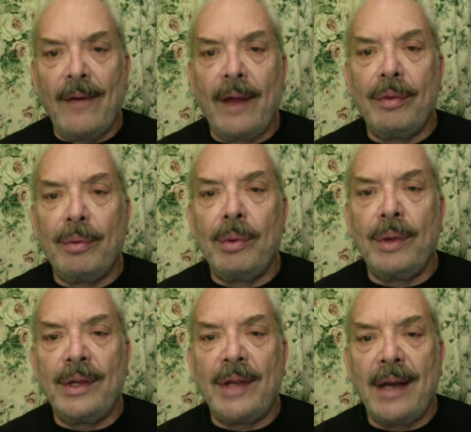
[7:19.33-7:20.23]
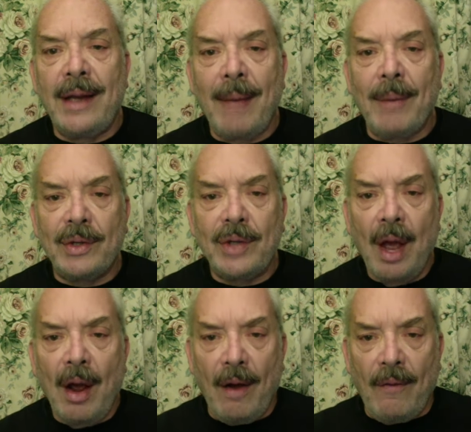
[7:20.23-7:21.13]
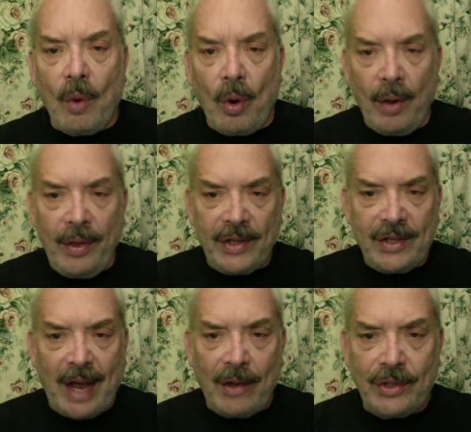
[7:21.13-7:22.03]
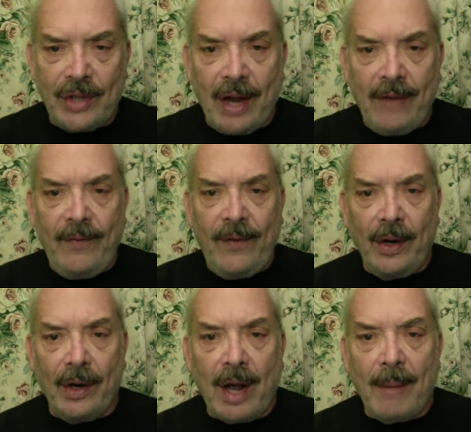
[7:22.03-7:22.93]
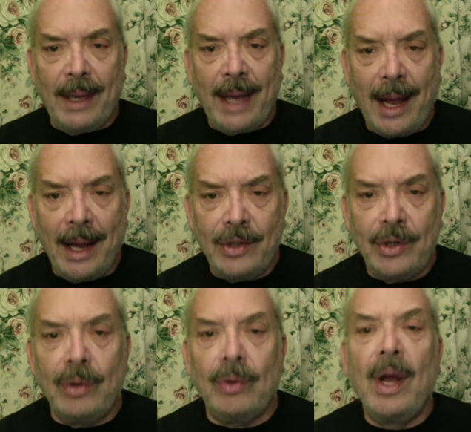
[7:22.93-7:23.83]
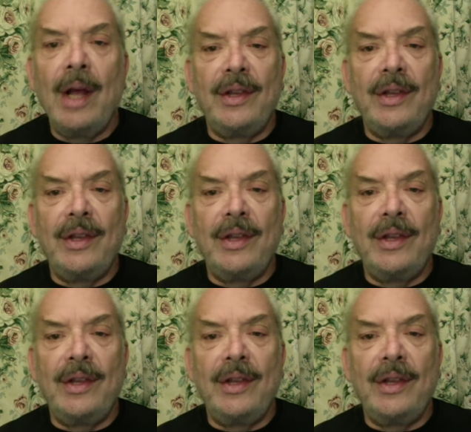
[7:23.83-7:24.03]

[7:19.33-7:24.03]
And through the dynamics of all this outside fear coming at you,